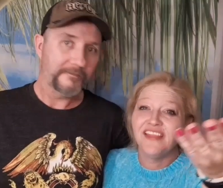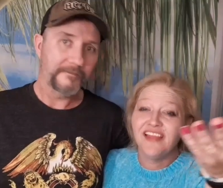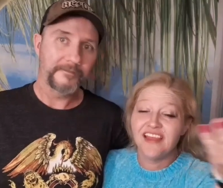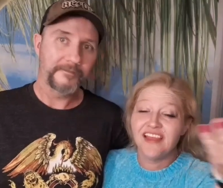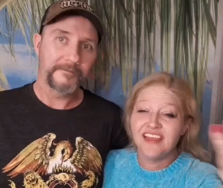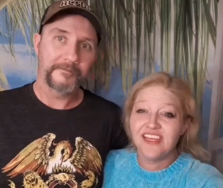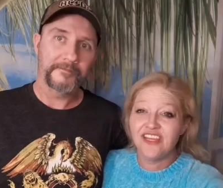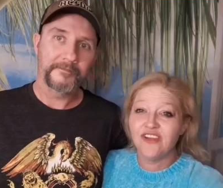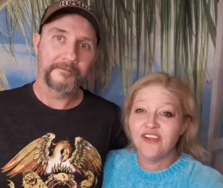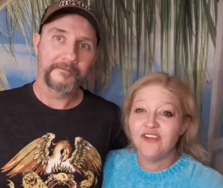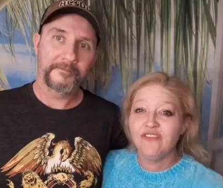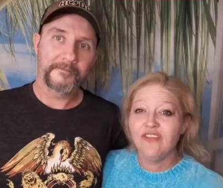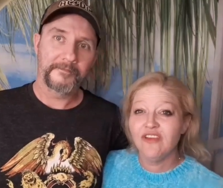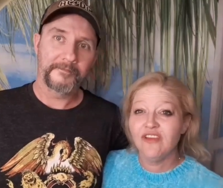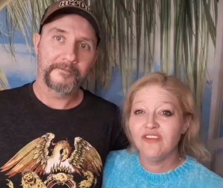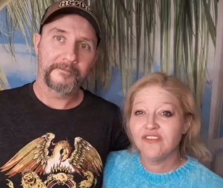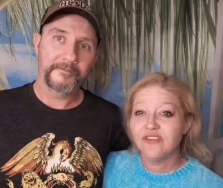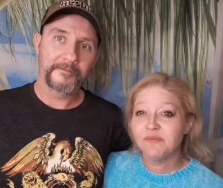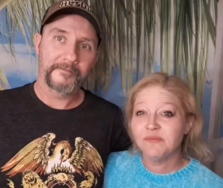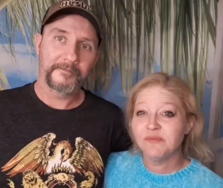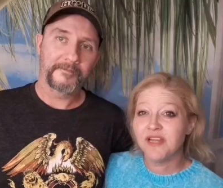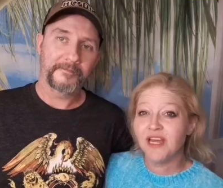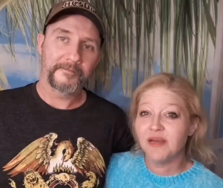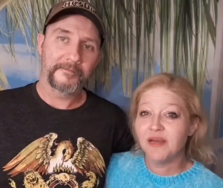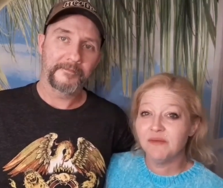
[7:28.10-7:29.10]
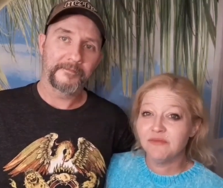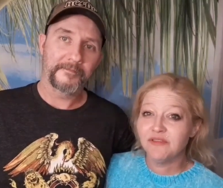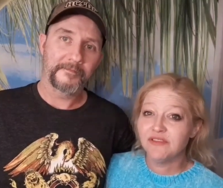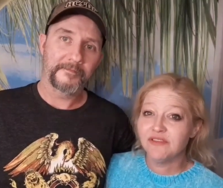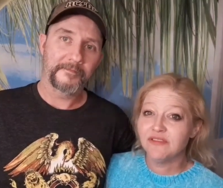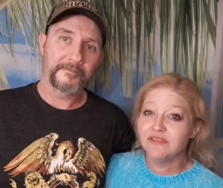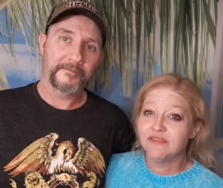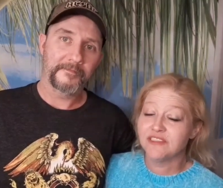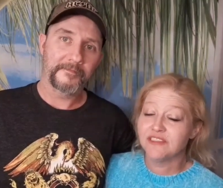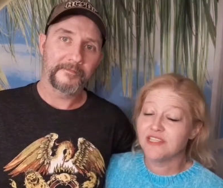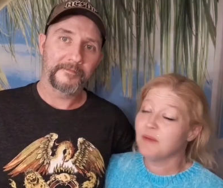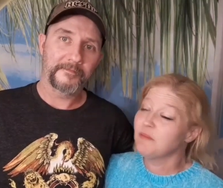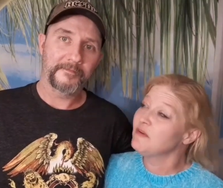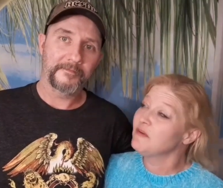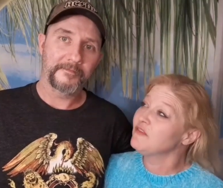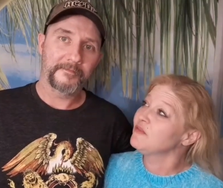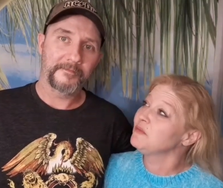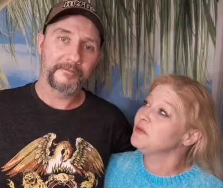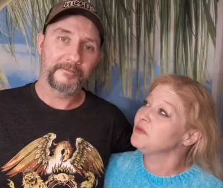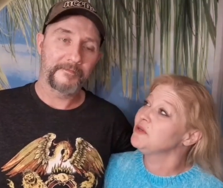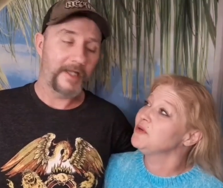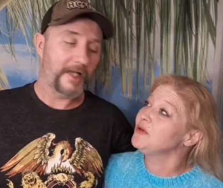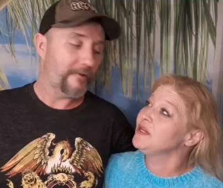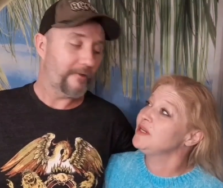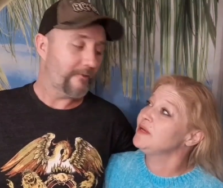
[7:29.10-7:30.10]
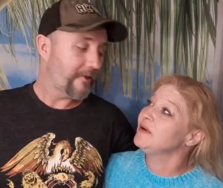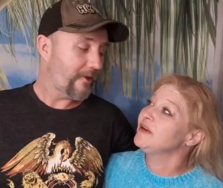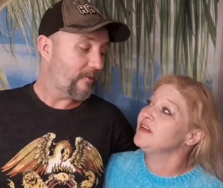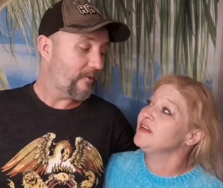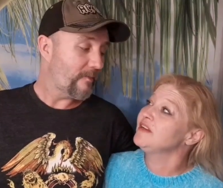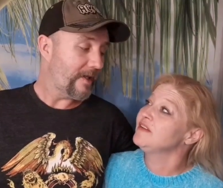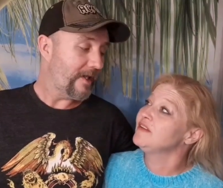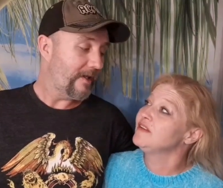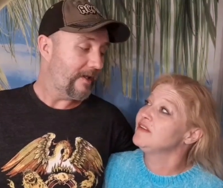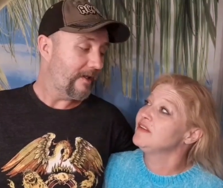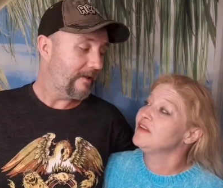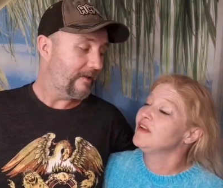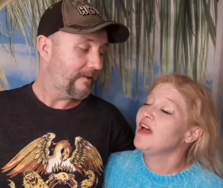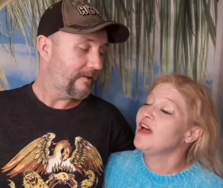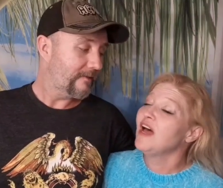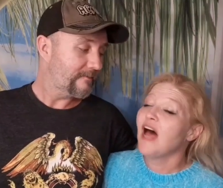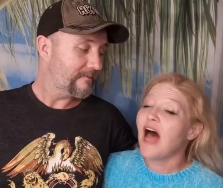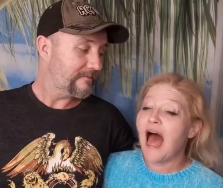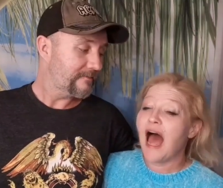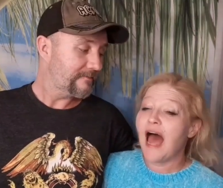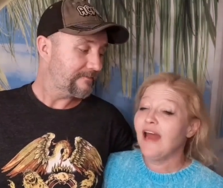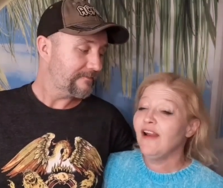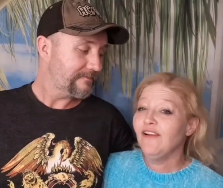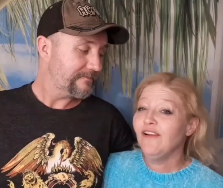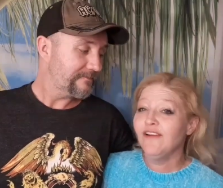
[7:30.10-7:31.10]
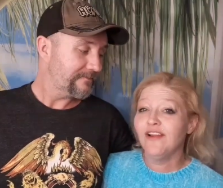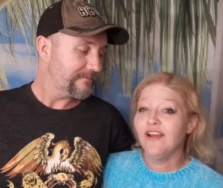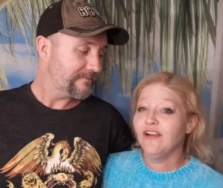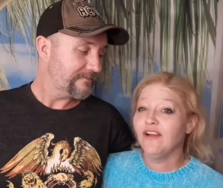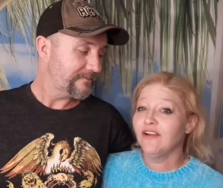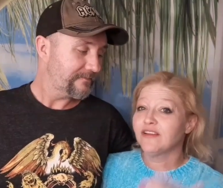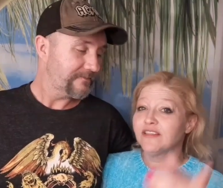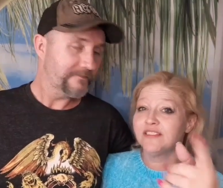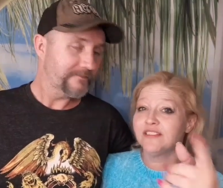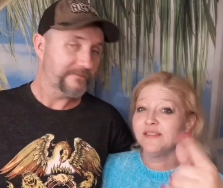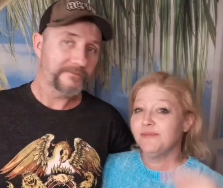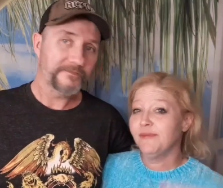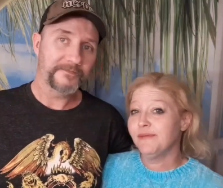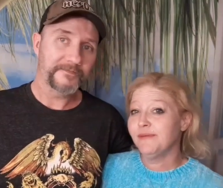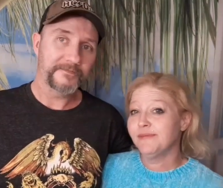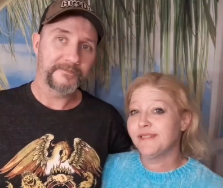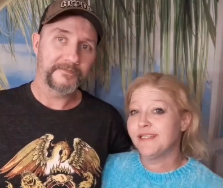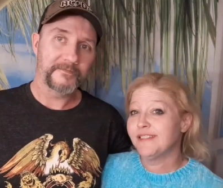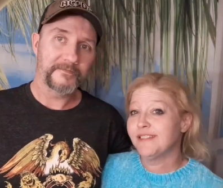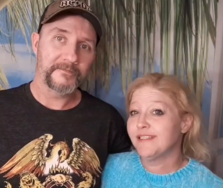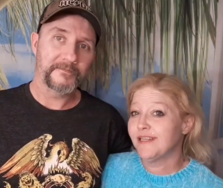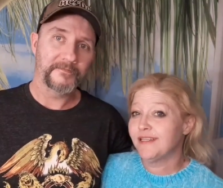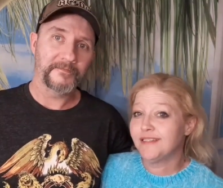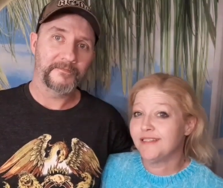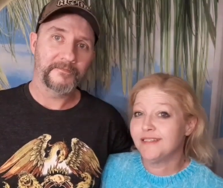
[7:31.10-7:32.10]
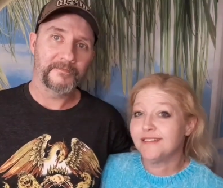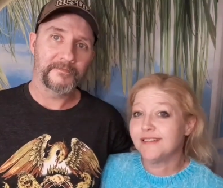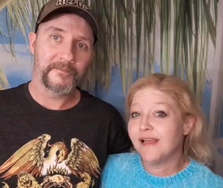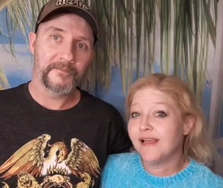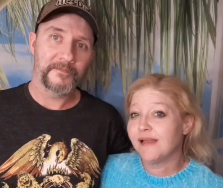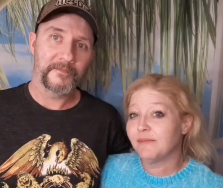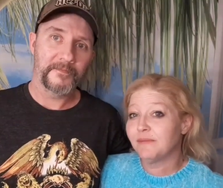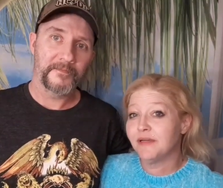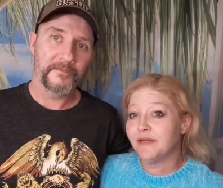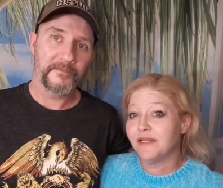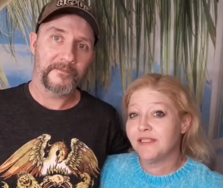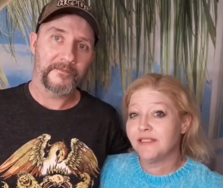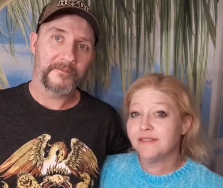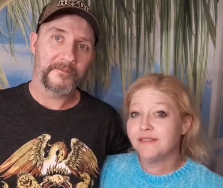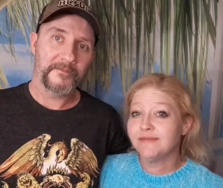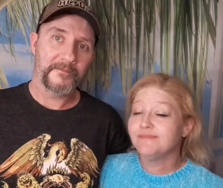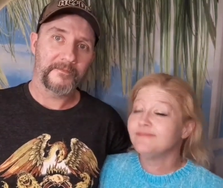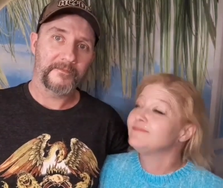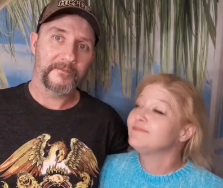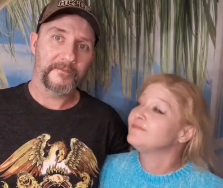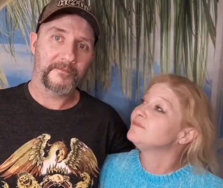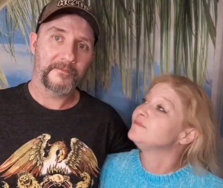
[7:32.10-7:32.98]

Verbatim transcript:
Speaker 1: they like you though sometimes. Some of them. They do. not know me. I don't know because some of them sitting that dislike button.